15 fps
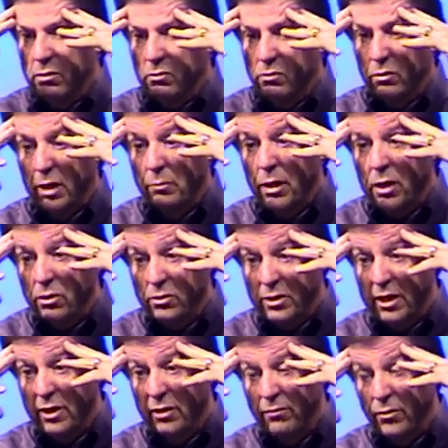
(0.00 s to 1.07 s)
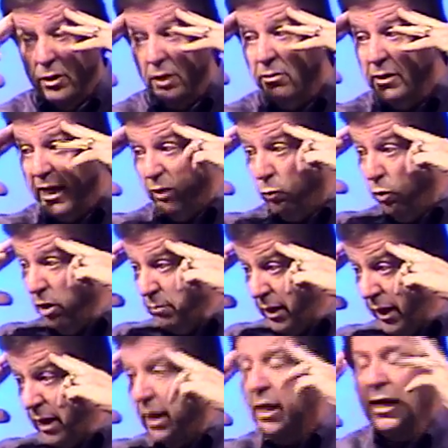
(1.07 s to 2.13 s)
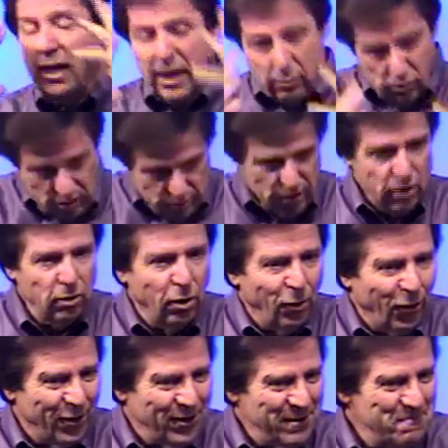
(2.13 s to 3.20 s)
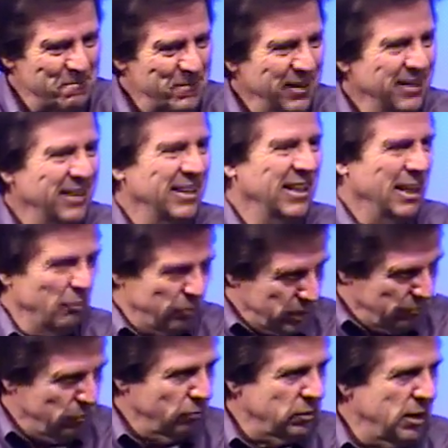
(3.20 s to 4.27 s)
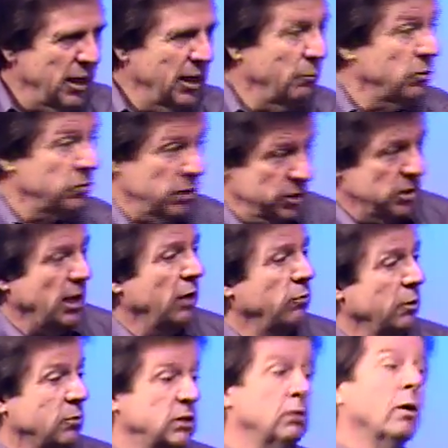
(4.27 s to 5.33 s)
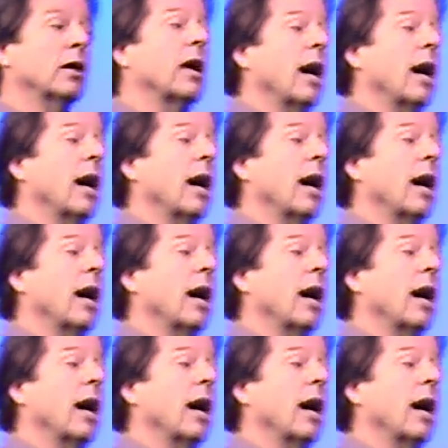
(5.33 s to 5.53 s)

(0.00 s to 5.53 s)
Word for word: Well, I'm not going to sit here for another day and worry about it. I'm going to commit to the Lord. I'm going to give it over to God. I'm going to trust God with it. I'm going to see what